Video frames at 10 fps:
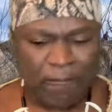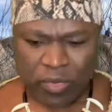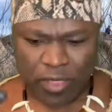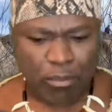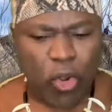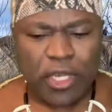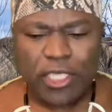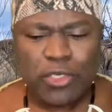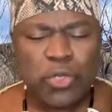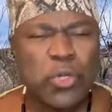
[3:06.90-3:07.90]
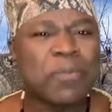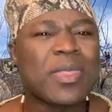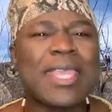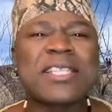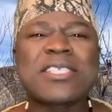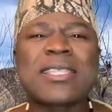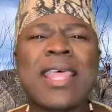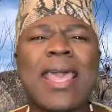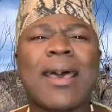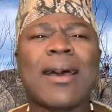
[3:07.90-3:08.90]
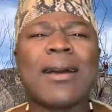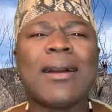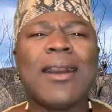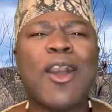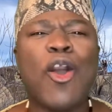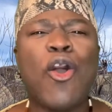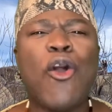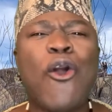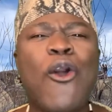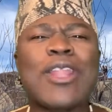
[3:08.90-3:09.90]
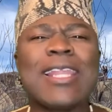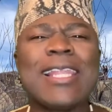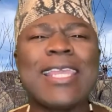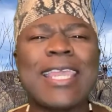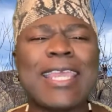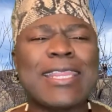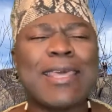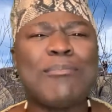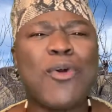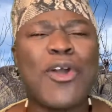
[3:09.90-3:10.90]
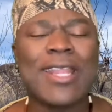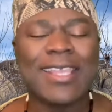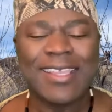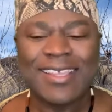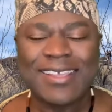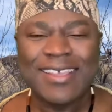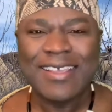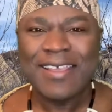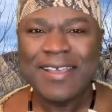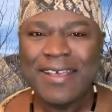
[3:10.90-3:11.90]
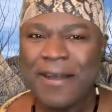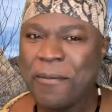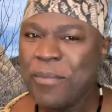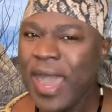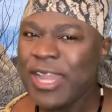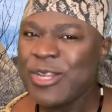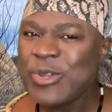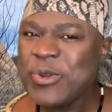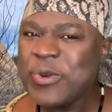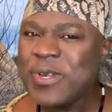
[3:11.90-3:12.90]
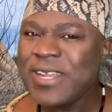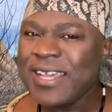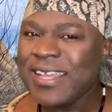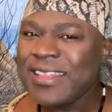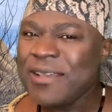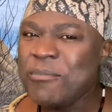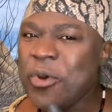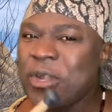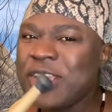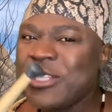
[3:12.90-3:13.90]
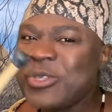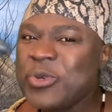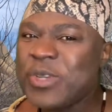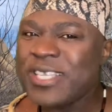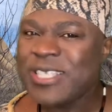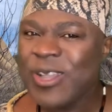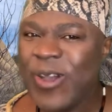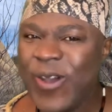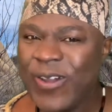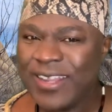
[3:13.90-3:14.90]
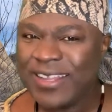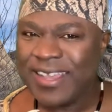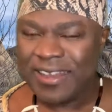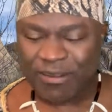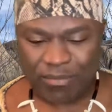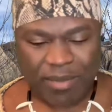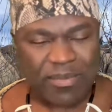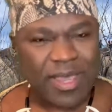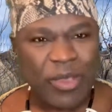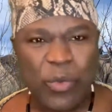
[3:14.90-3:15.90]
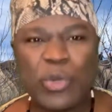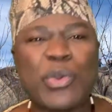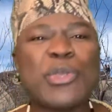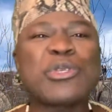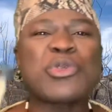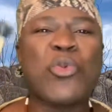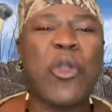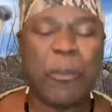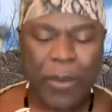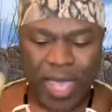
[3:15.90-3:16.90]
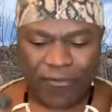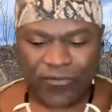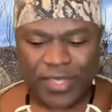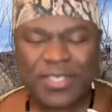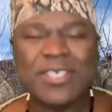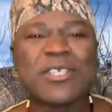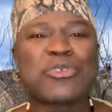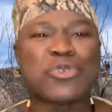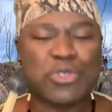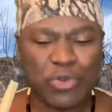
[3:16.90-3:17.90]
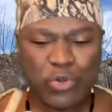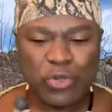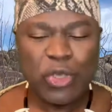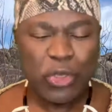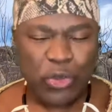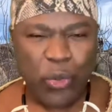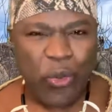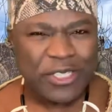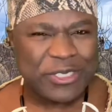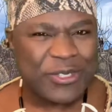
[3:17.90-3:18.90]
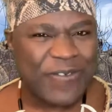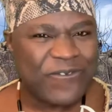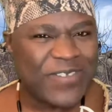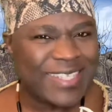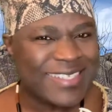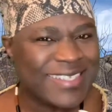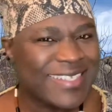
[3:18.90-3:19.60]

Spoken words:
The morning dew, it's there only in the morning. By noon, the morning dew is gone. Remember when we used to walk barefoot to school? You wash your feet.